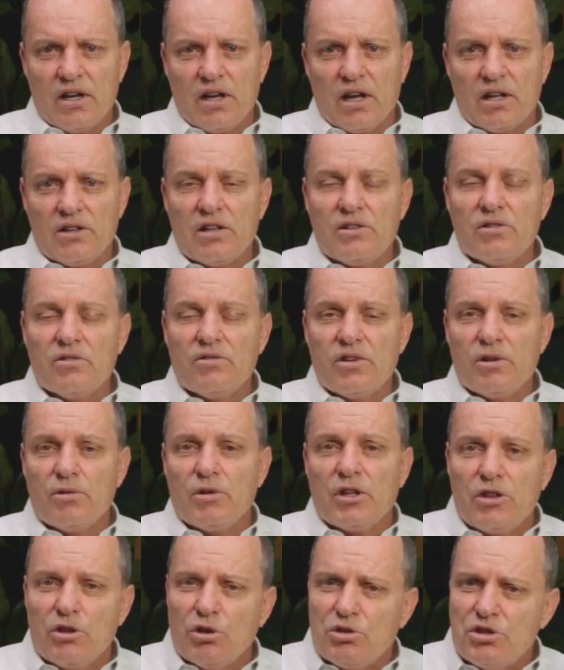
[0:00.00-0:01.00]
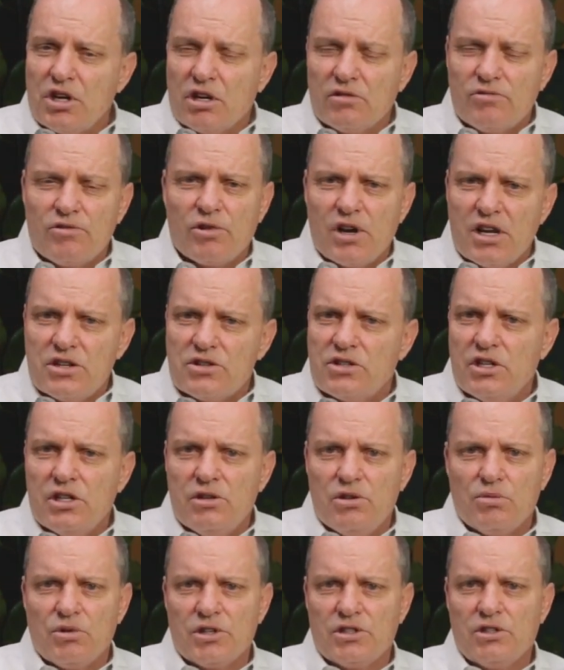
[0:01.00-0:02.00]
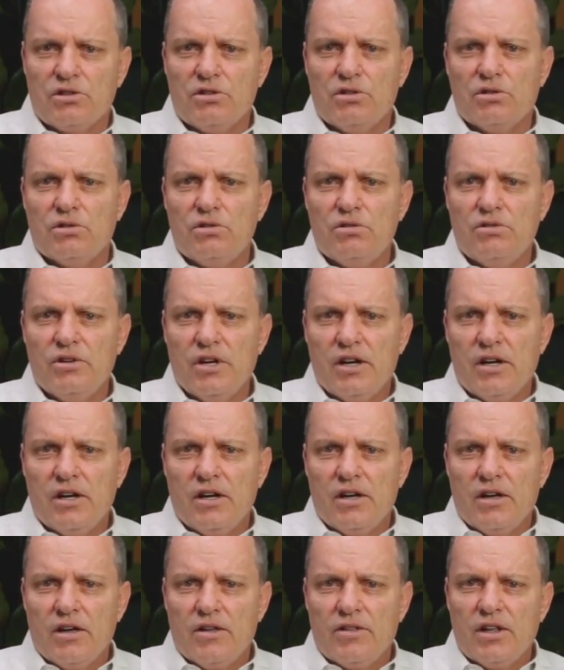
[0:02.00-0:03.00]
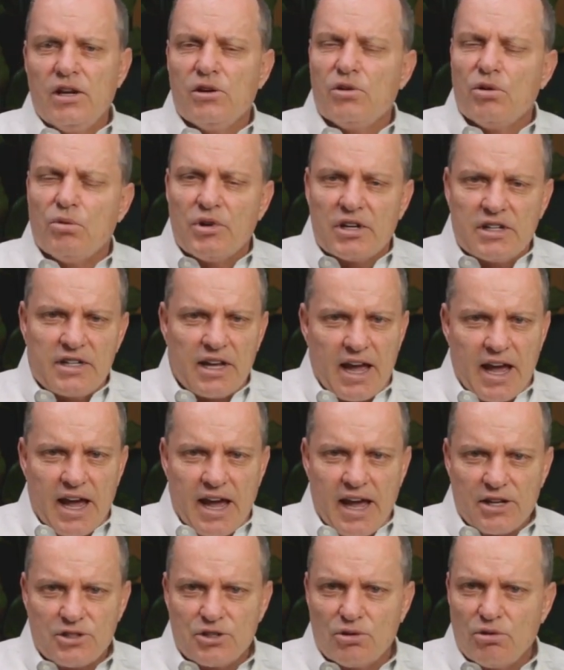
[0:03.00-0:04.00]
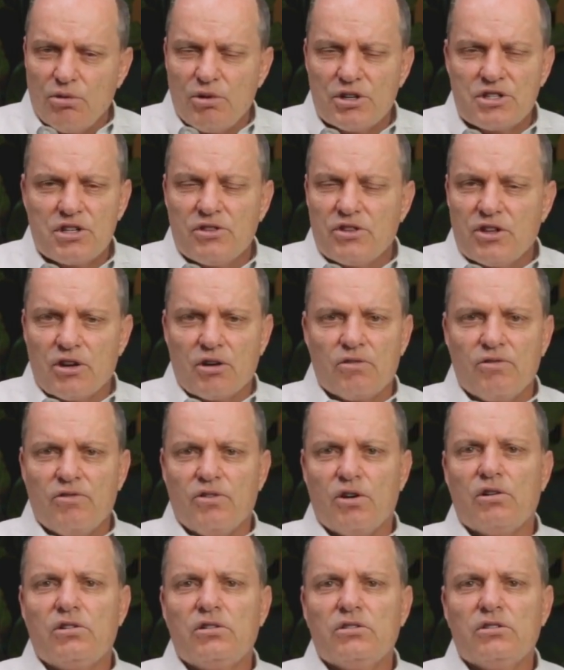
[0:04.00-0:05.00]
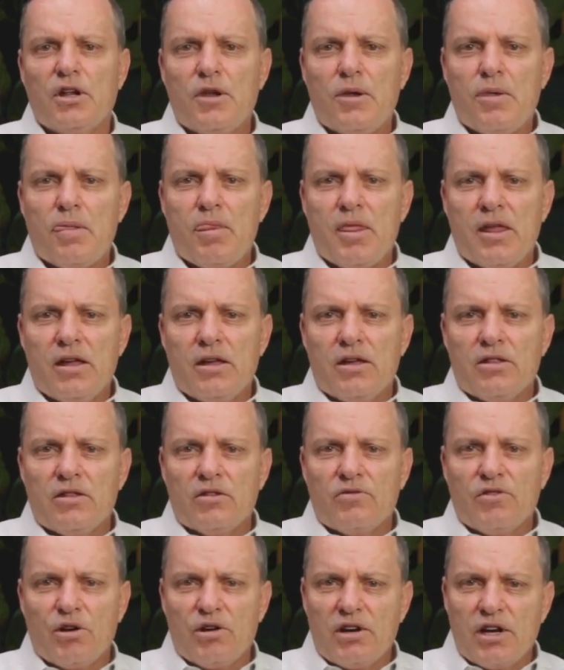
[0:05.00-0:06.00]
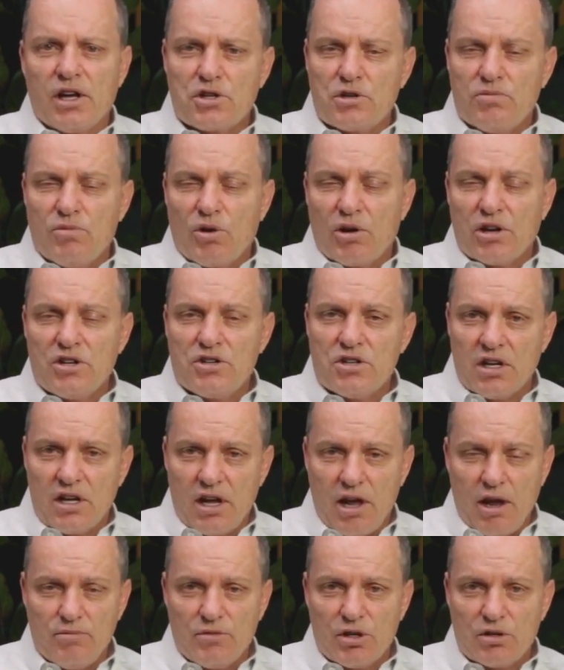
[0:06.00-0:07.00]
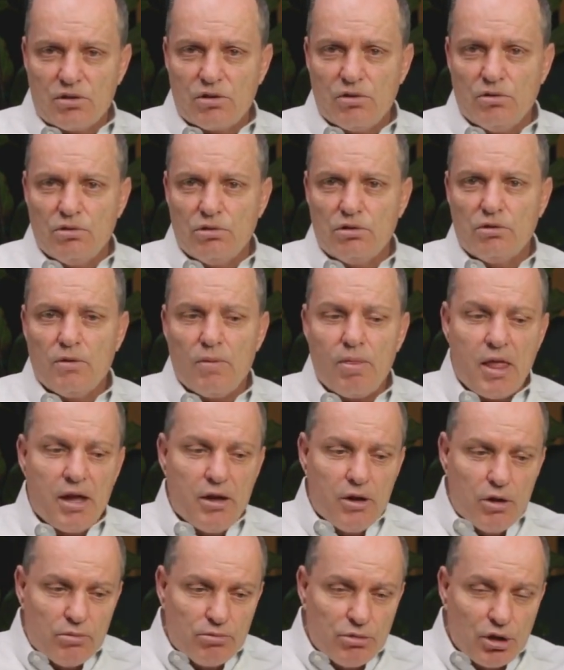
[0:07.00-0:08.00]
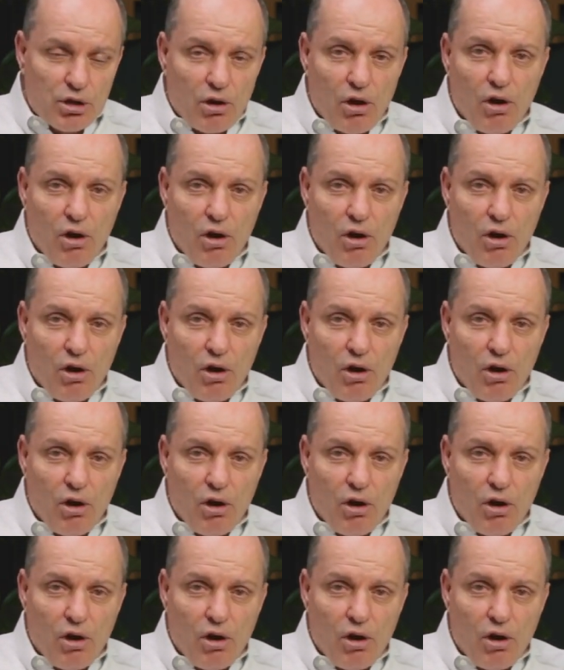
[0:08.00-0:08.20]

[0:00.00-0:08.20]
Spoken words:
And then those young friends didn't know what to do. They didn't know what to ask, so it wasn't their fault. The very next morning, she came to school, put